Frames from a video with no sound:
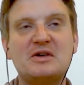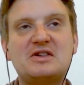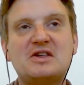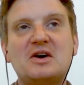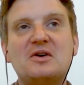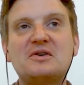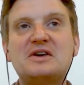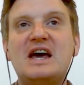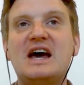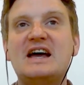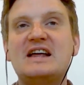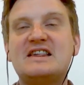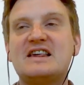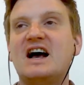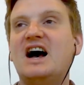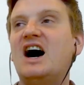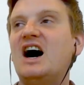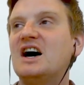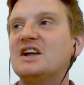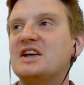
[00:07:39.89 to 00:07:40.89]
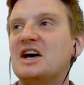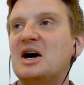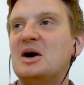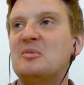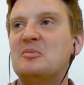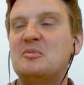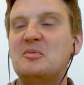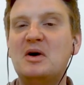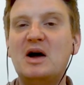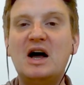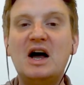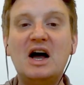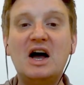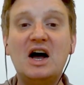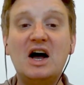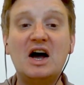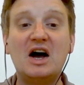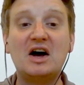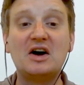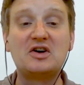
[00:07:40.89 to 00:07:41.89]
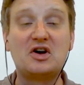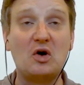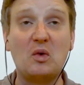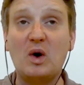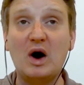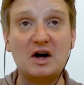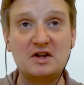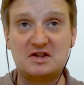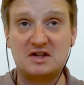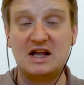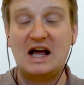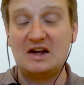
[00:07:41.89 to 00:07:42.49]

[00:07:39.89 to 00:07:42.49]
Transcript: So, yeah, it's hard. Khawaja,